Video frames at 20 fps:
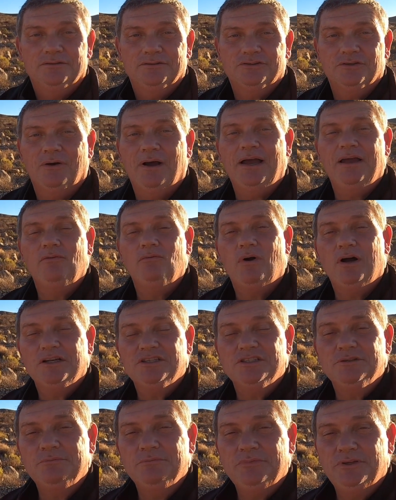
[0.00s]
So I had
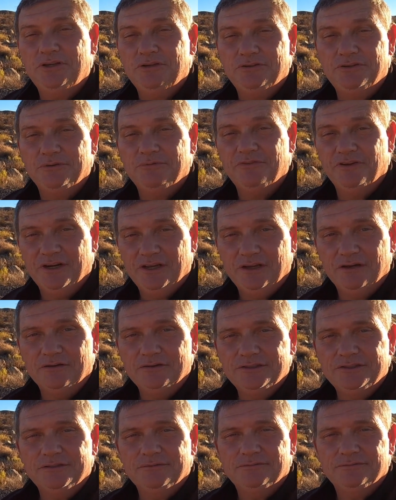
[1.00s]
watched some YouTube
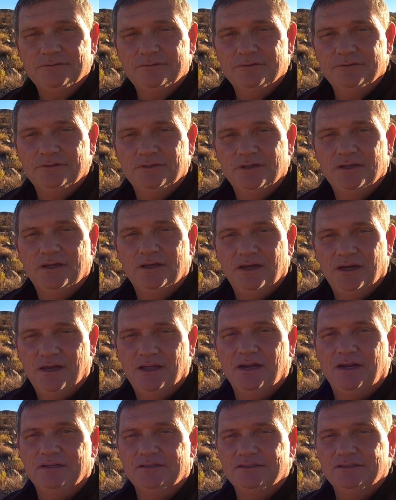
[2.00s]
videos,
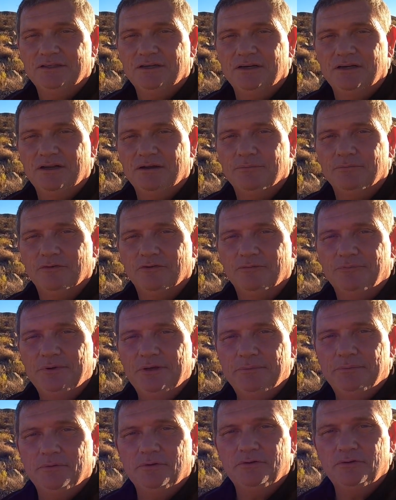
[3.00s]
and I'd seen a number of
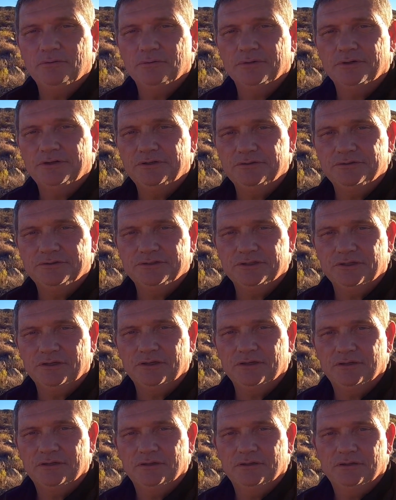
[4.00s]
people who were
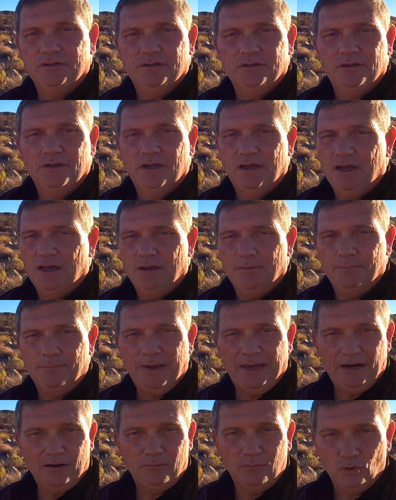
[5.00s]
using
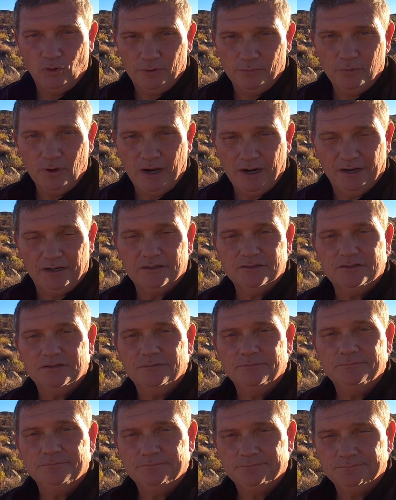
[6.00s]
Battle Born products.